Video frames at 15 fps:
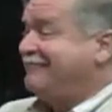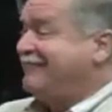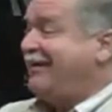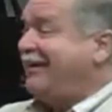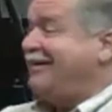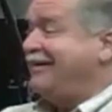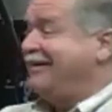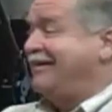
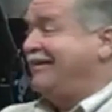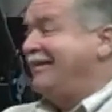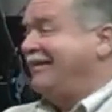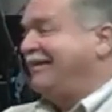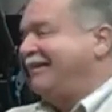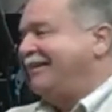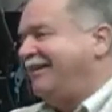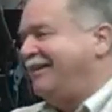right?
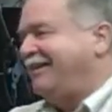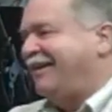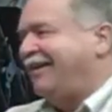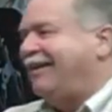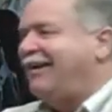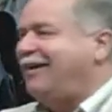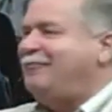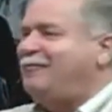
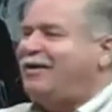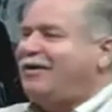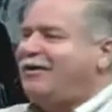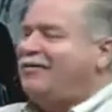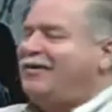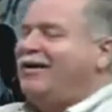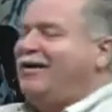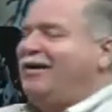And my